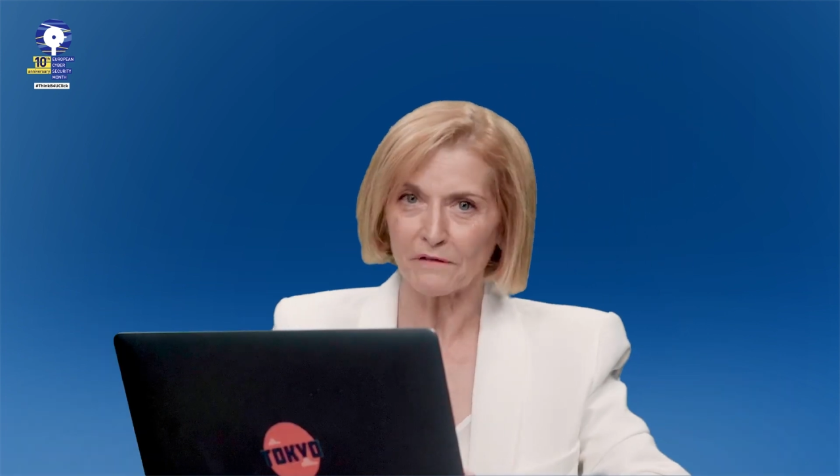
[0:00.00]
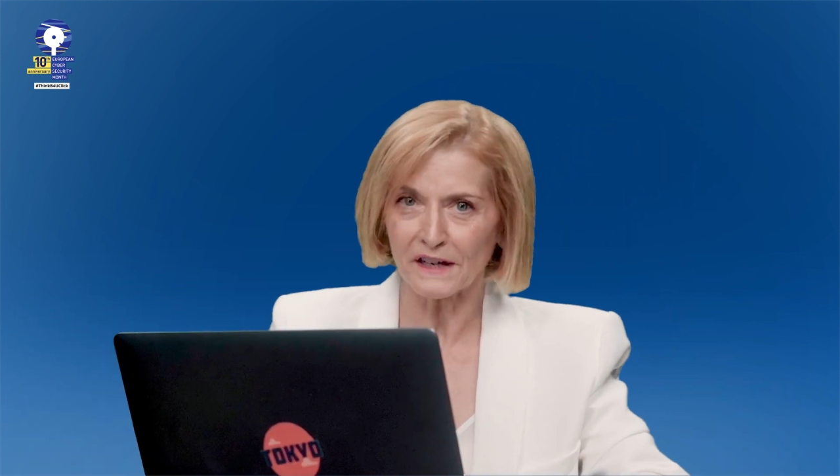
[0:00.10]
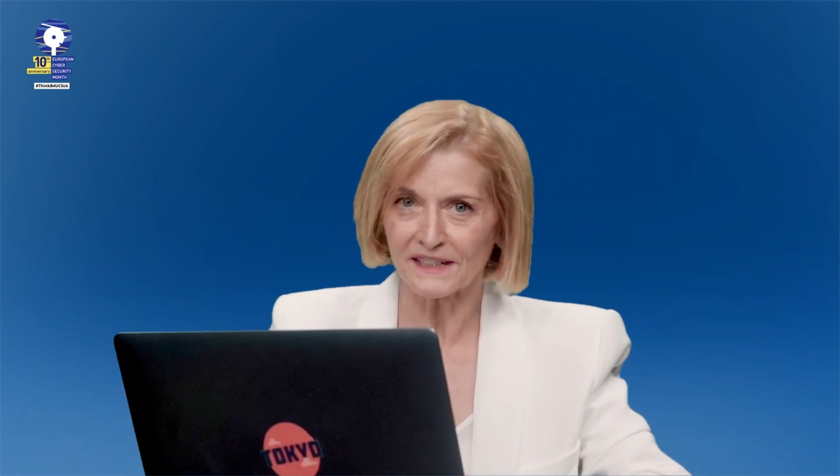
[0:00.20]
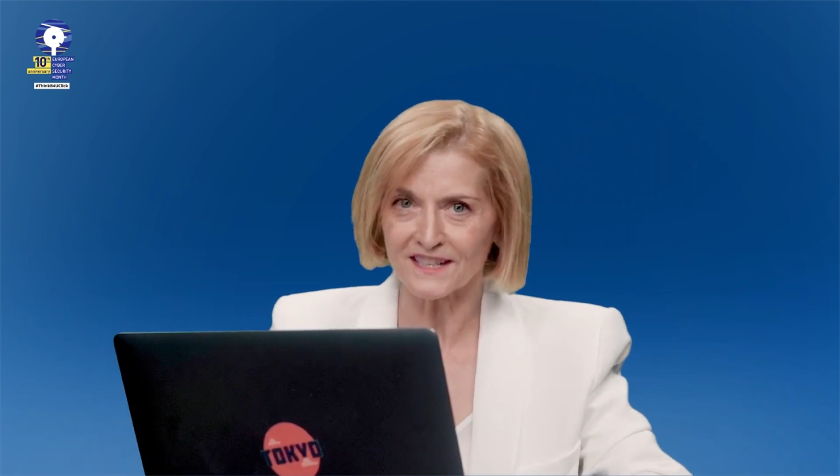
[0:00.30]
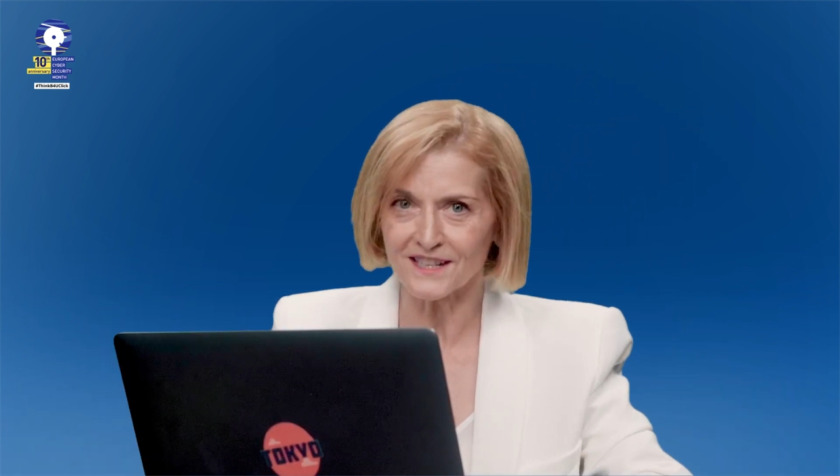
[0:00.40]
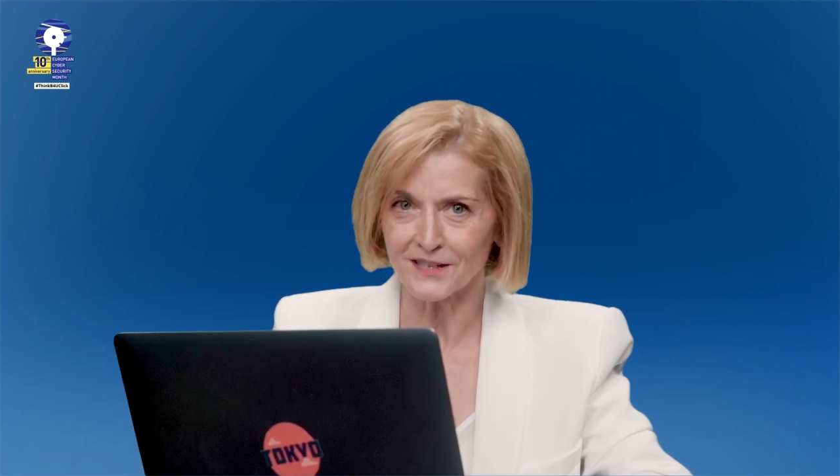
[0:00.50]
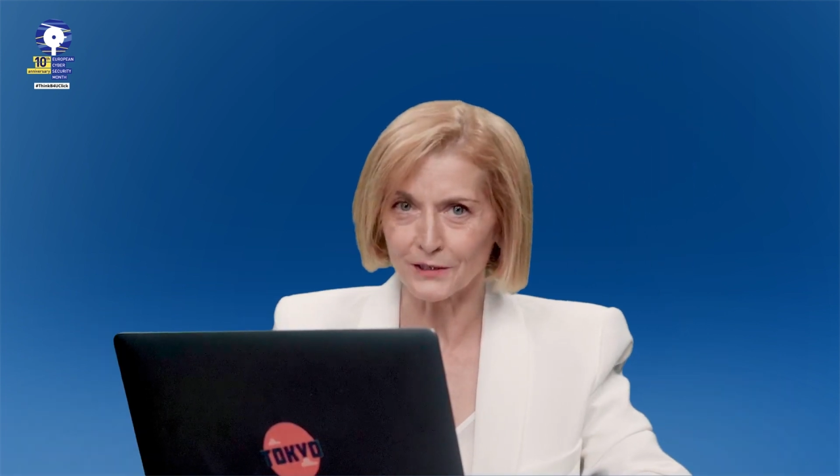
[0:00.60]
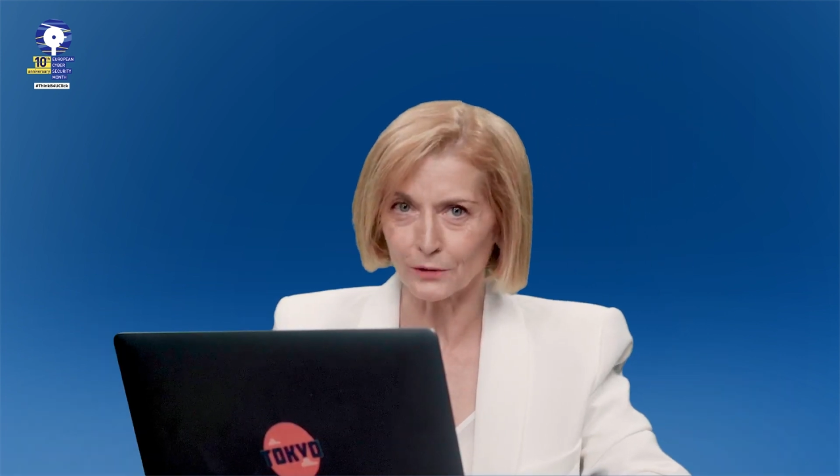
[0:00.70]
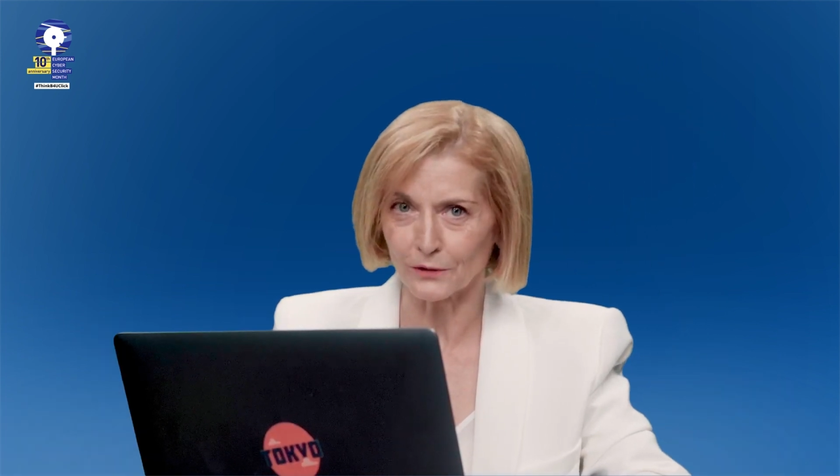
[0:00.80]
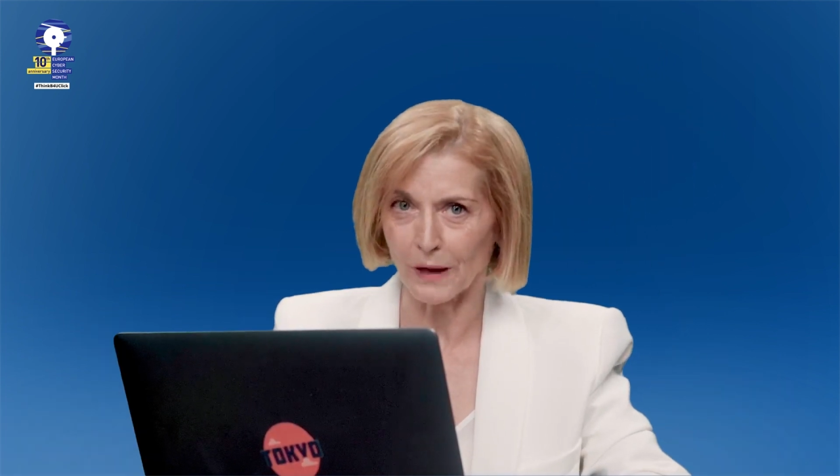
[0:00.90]
finances
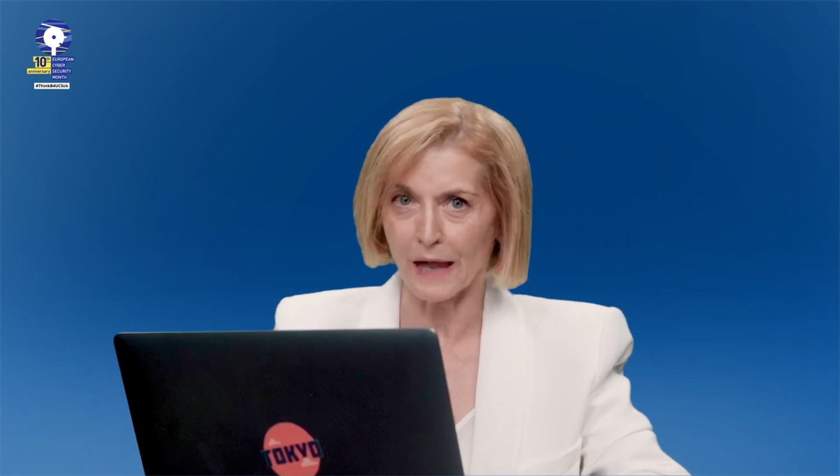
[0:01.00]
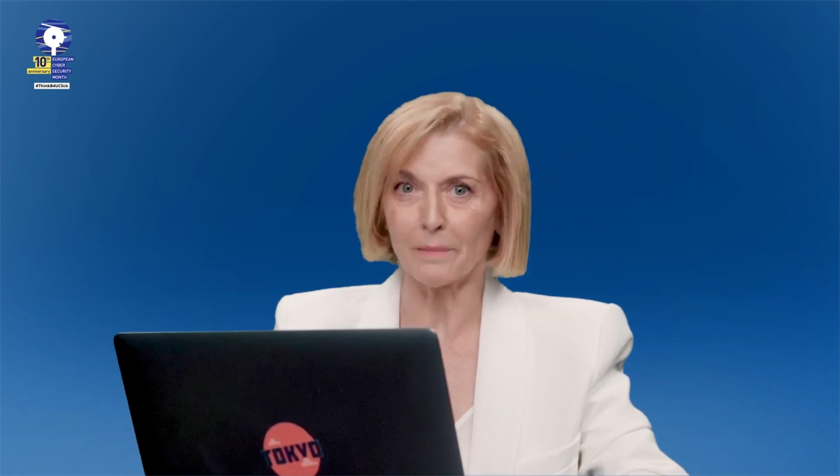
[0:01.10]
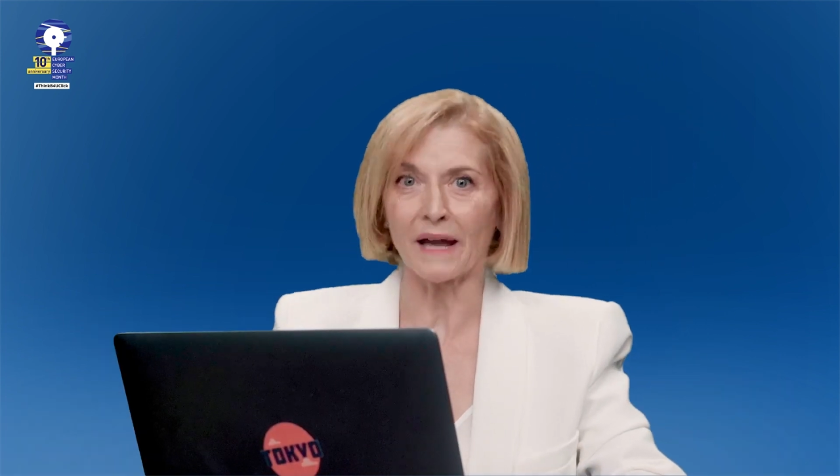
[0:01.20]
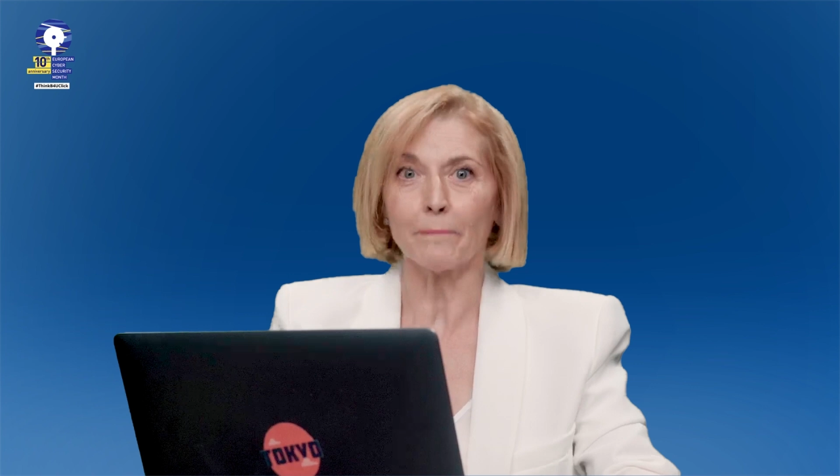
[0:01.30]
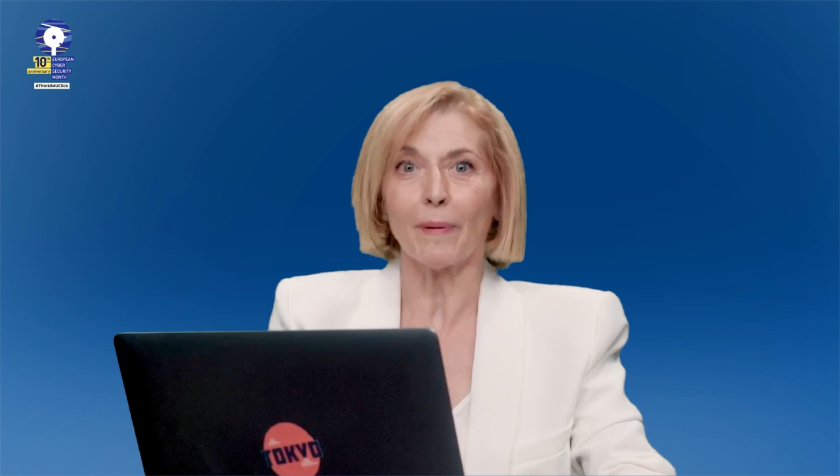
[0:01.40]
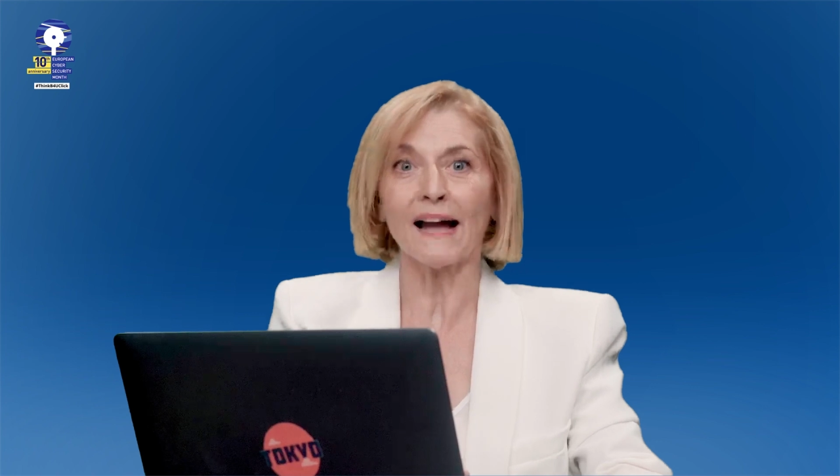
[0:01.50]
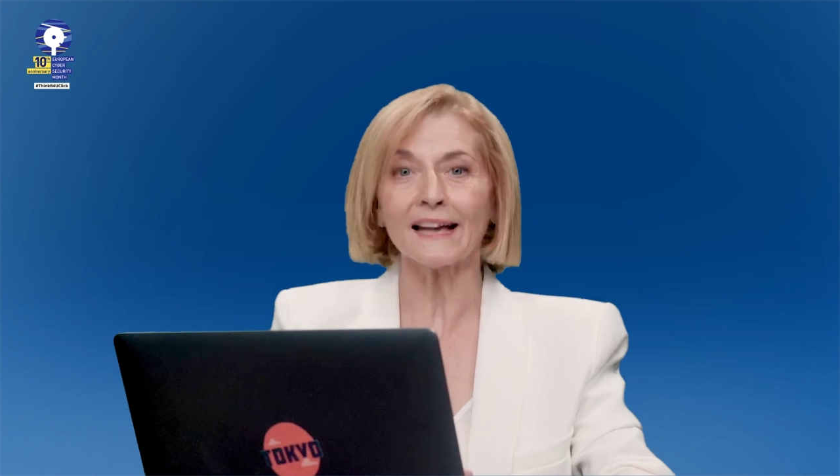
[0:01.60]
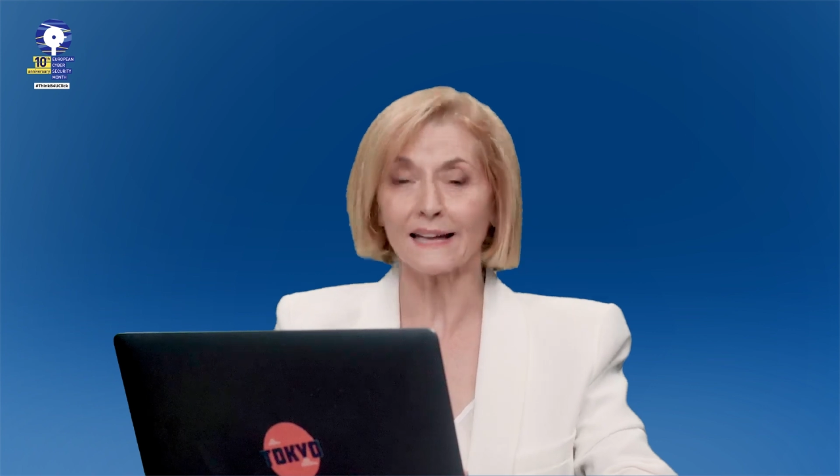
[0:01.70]
in order and my bank